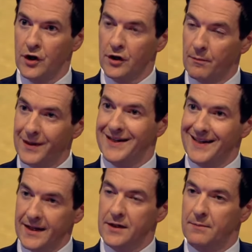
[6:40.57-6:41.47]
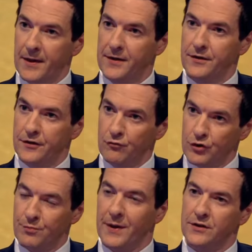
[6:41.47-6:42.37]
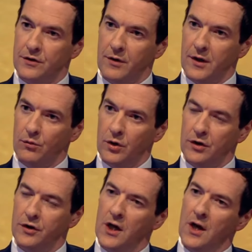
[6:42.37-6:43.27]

completely independent and respected around the world,